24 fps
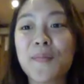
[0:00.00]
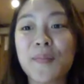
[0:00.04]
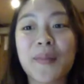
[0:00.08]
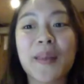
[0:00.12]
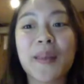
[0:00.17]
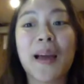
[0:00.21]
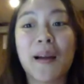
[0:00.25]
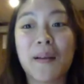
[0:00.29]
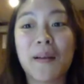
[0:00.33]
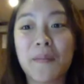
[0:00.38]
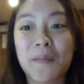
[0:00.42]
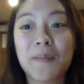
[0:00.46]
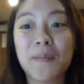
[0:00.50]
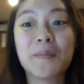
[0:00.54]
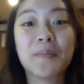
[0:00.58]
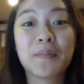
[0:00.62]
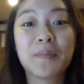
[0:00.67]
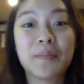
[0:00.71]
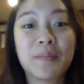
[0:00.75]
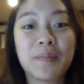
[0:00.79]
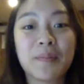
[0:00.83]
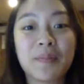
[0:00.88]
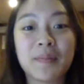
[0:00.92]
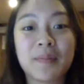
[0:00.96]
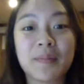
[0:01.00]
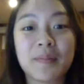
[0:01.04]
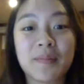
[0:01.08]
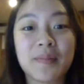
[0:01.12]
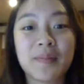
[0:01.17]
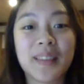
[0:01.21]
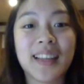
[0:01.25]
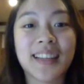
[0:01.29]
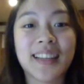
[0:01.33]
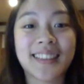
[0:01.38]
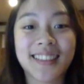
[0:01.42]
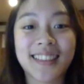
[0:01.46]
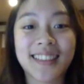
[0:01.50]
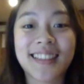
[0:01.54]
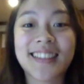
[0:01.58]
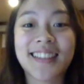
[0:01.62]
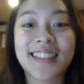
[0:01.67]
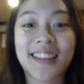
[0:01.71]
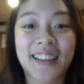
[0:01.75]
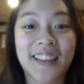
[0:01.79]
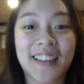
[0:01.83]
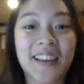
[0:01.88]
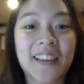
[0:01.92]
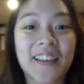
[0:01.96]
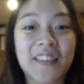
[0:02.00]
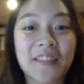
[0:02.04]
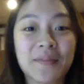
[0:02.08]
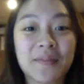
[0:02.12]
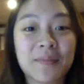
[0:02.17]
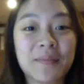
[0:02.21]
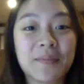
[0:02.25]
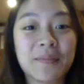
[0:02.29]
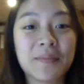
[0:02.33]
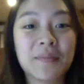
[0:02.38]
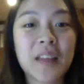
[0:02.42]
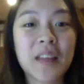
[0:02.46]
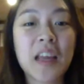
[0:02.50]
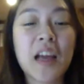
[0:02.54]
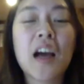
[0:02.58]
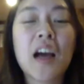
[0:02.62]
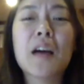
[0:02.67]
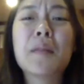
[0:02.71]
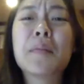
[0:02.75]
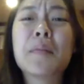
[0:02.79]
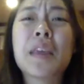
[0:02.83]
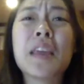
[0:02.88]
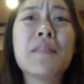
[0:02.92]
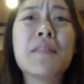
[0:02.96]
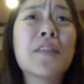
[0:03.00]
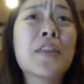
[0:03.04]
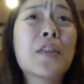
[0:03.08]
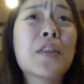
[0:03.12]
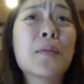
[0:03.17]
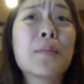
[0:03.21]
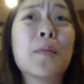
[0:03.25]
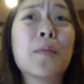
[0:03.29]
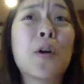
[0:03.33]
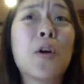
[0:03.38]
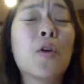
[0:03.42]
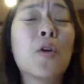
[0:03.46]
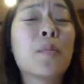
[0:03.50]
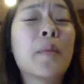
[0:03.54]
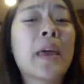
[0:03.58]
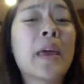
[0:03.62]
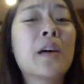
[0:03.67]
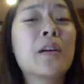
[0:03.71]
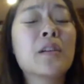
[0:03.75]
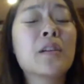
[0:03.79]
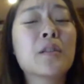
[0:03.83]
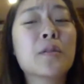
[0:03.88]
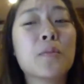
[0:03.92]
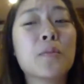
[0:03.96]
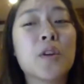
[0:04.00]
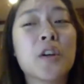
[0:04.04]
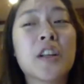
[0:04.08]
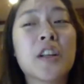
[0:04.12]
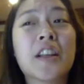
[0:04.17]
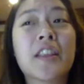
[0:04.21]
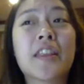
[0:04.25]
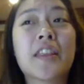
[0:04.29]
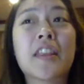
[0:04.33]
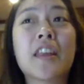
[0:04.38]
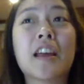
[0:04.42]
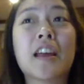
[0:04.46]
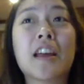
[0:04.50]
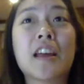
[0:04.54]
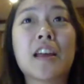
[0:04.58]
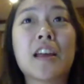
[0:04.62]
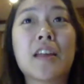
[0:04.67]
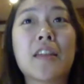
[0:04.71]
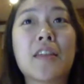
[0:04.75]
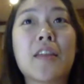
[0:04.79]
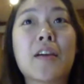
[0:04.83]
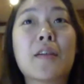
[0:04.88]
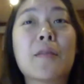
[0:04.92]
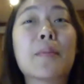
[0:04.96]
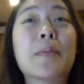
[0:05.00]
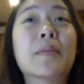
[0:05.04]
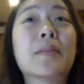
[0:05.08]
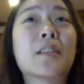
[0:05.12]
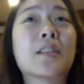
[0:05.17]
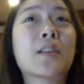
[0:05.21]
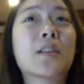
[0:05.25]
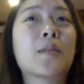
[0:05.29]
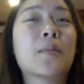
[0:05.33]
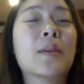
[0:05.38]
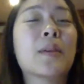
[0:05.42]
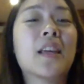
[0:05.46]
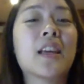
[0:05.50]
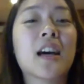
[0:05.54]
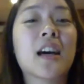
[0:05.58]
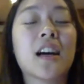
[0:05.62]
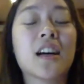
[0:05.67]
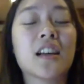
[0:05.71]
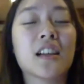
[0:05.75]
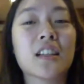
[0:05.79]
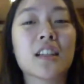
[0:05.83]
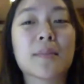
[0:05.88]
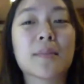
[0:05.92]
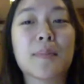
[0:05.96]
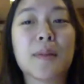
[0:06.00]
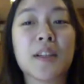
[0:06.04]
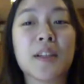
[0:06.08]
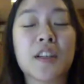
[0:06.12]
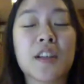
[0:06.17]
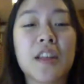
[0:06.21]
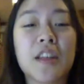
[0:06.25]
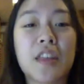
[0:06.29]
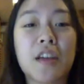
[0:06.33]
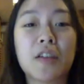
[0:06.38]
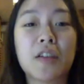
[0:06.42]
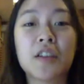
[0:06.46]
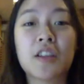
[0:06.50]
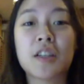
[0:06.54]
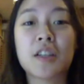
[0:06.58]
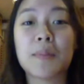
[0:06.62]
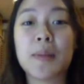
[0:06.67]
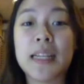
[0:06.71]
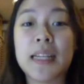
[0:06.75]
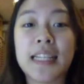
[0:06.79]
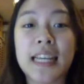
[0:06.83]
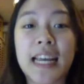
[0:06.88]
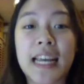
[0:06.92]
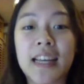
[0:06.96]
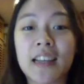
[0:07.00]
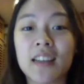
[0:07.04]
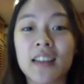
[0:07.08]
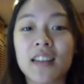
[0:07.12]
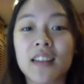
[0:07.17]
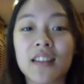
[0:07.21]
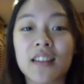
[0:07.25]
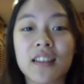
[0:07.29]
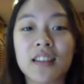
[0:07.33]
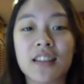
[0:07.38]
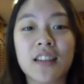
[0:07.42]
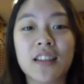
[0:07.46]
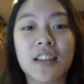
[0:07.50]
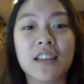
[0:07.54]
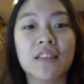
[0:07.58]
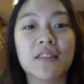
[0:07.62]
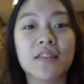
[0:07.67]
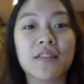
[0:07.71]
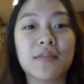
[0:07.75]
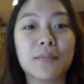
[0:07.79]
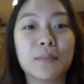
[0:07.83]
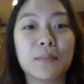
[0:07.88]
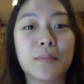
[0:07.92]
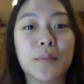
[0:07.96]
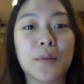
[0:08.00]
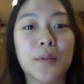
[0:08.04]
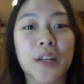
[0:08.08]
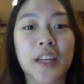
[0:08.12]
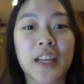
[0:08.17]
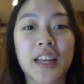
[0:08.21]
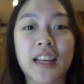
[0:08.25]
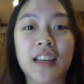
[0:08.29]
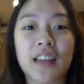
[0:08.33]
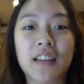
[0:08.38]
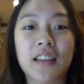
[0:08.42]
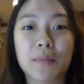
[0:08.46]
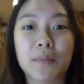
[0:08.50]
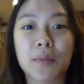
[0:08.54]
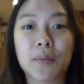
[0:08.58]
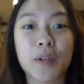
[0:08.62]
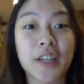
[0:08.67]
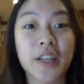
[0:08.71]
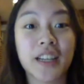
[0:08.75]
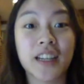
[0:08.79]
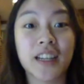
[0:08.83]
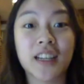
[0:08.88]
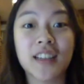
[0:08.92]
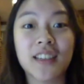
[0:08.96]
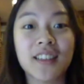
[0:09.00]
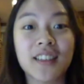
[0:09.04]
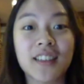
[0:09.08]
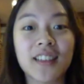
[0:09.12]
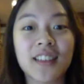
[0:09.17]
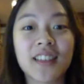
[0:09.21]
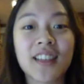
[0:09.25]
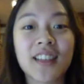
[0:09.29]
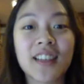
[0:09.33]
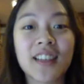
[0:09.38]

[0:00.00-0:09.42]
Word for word: yeah. Okay. Like, like that. Um, even more males one, that uh, there'll still be girls, but there will just be day girls instead of boarding boarding girls.